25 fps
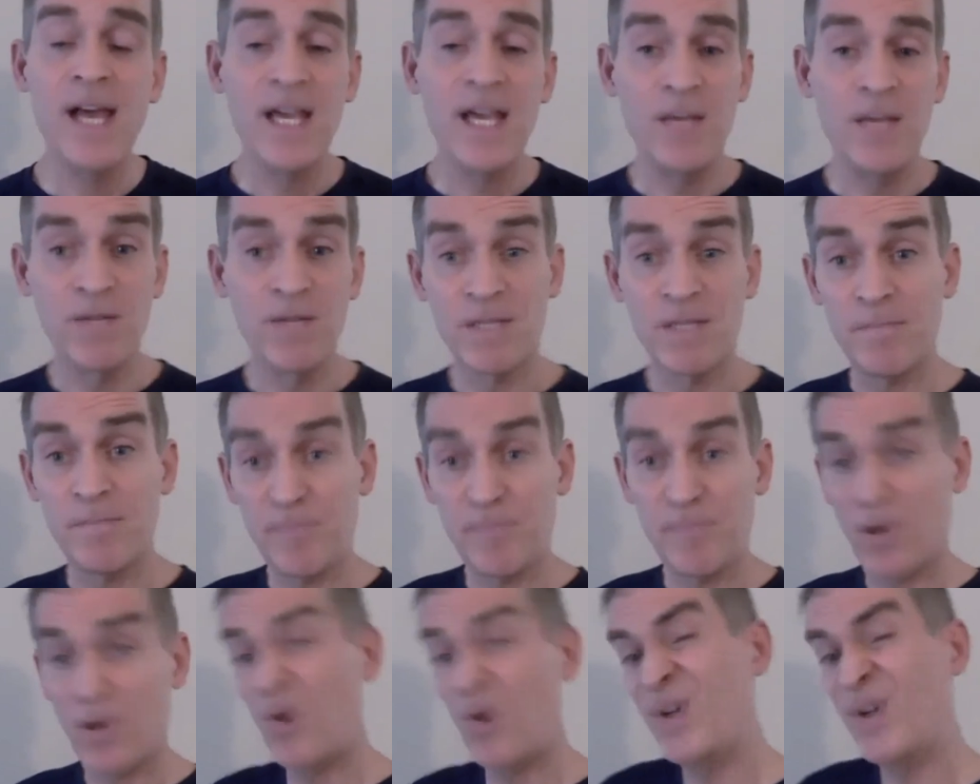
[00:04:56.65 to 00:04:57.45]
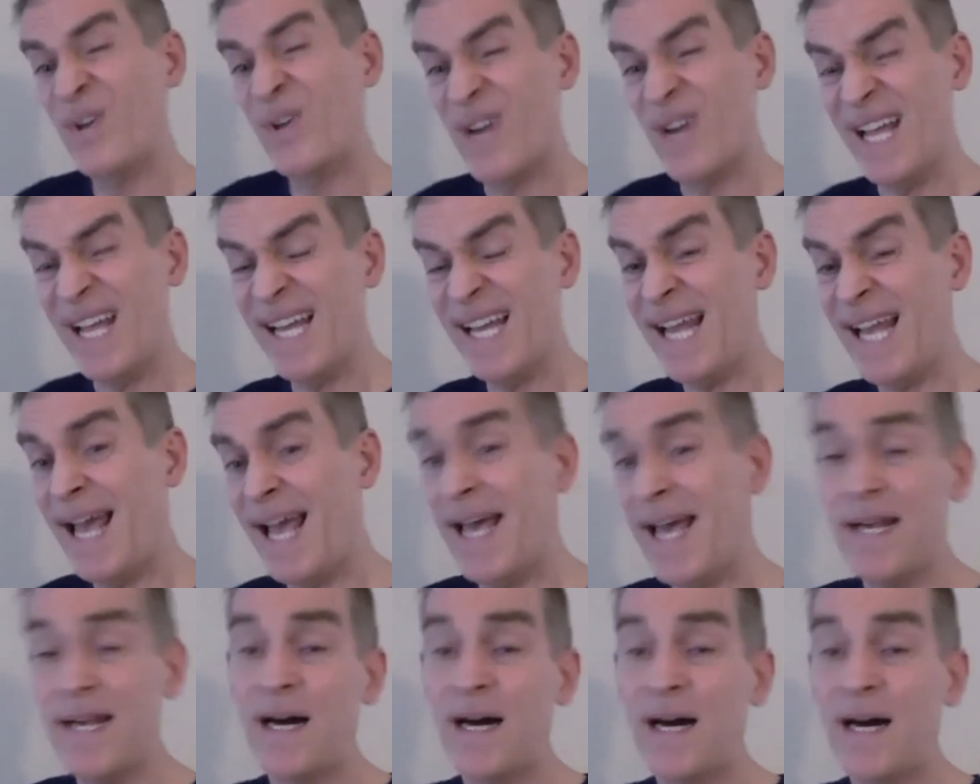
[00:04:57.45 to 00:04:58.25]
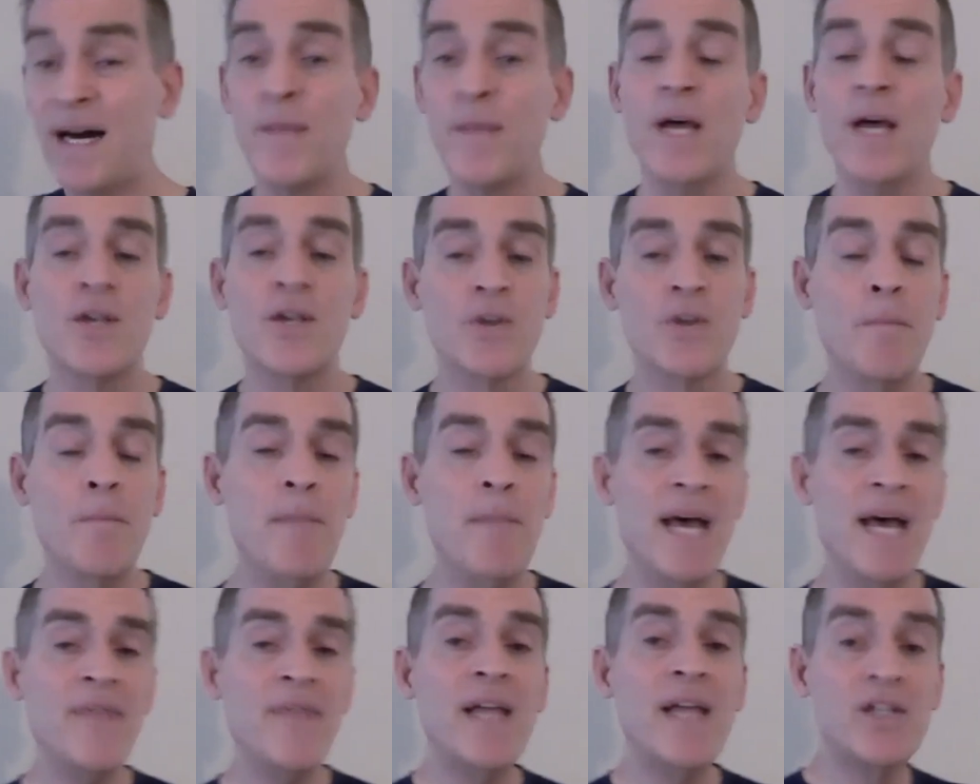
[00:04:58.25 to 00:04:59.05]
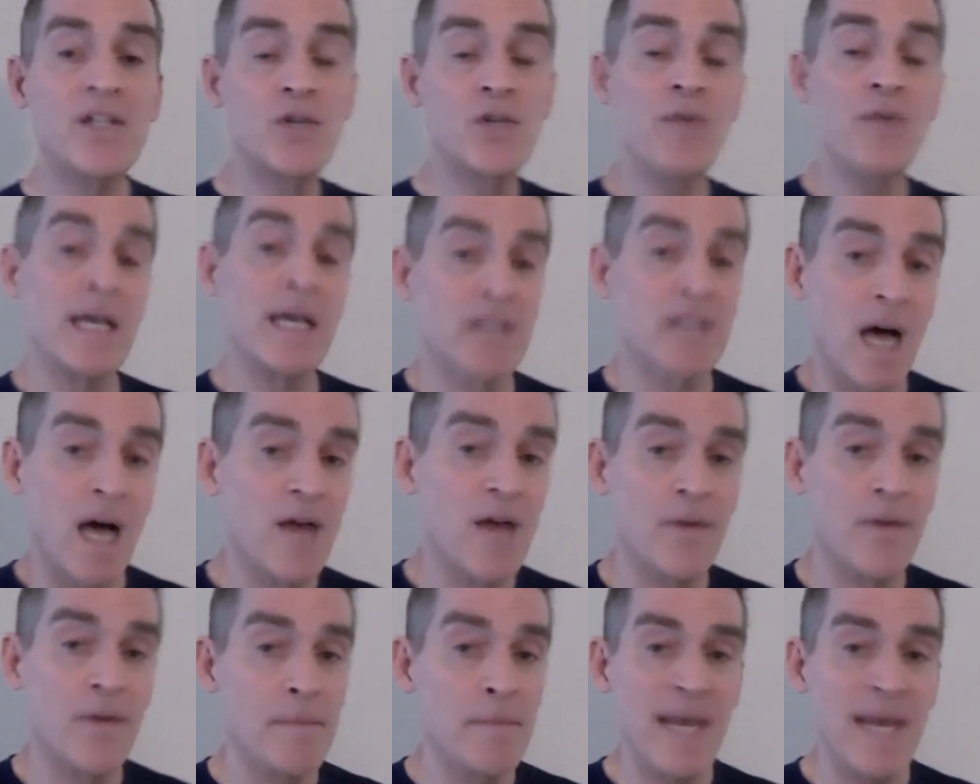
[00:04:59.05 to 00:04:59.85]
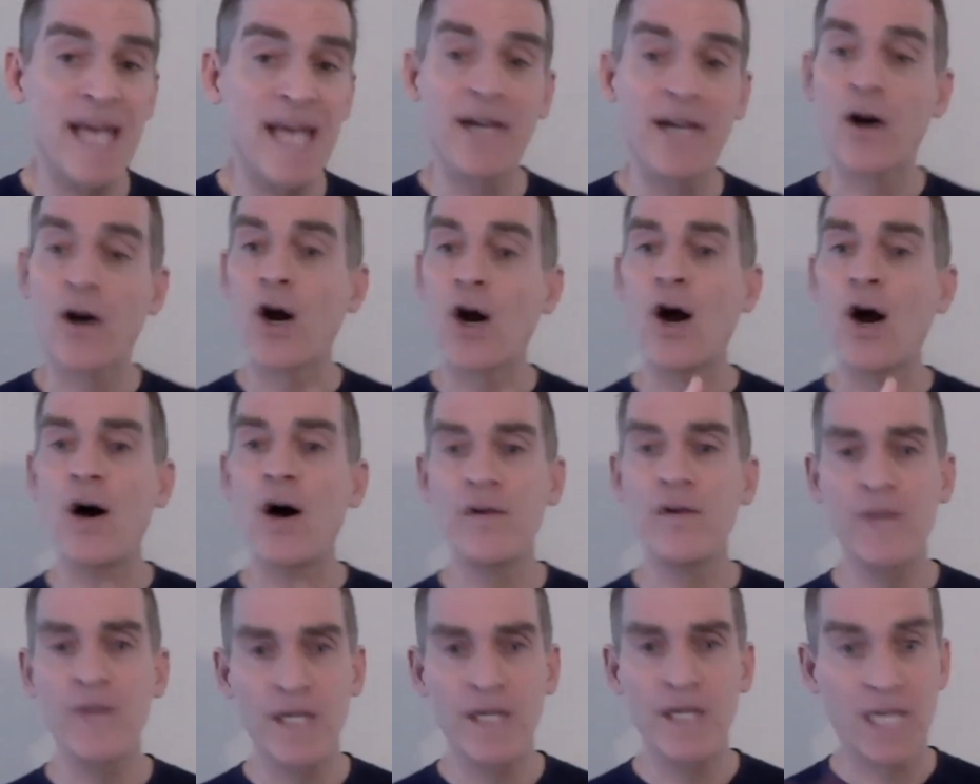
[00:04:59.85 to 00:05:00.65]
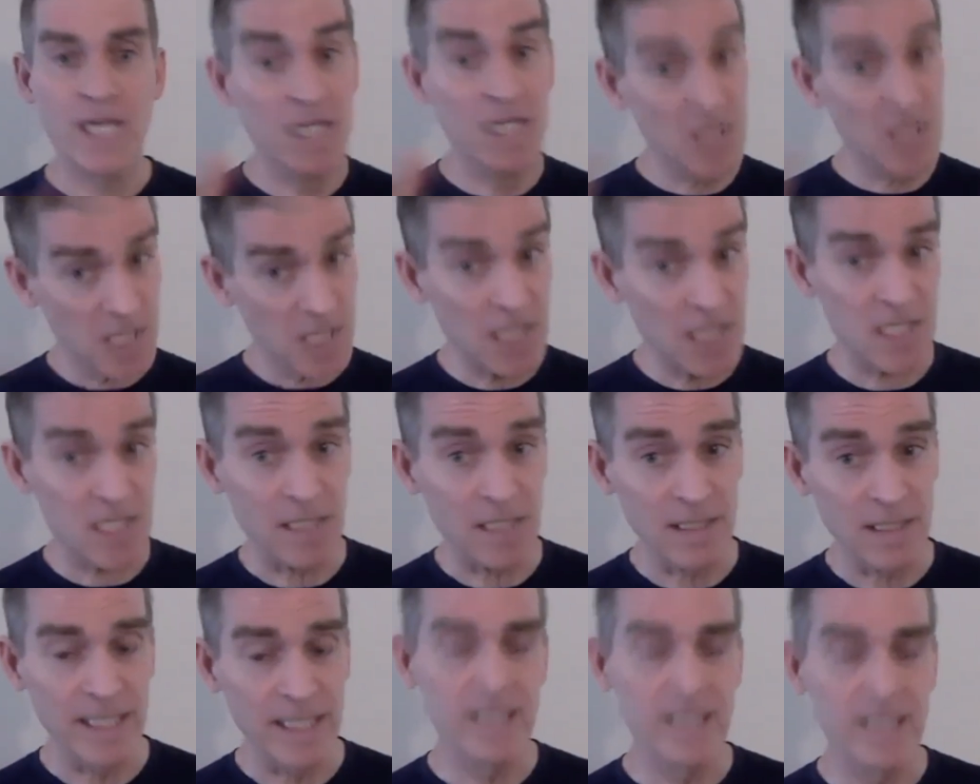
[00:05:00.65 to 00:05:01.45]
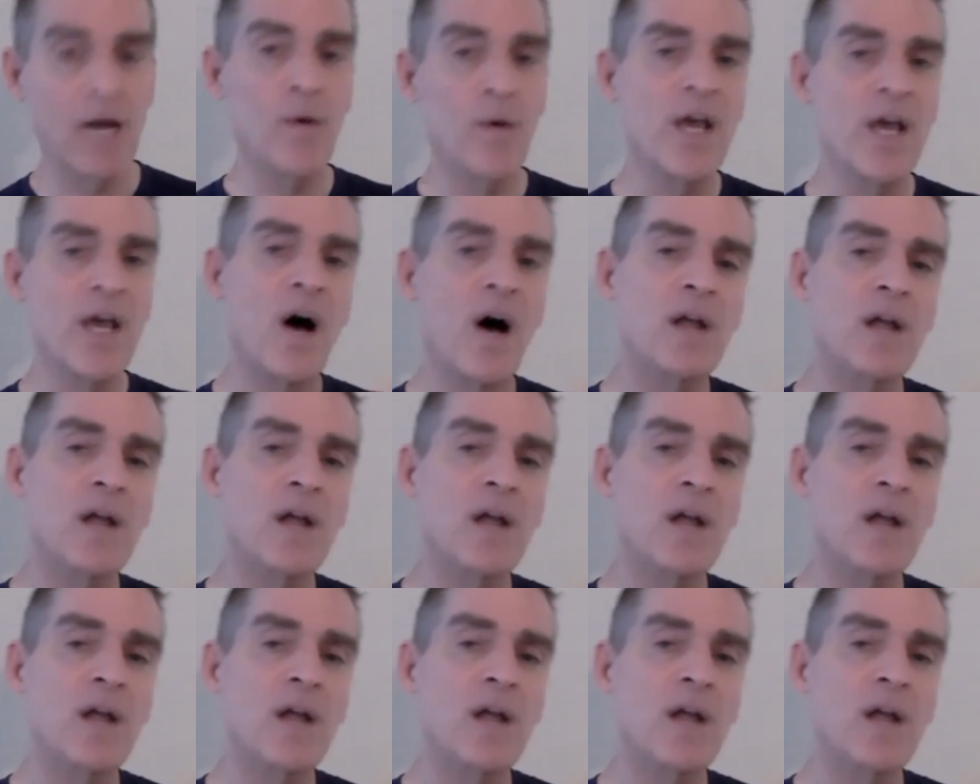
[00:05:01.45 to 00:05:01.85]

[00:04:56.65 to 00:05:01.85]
He was pulling her and up. So men that do that to other men are consistently. Now we all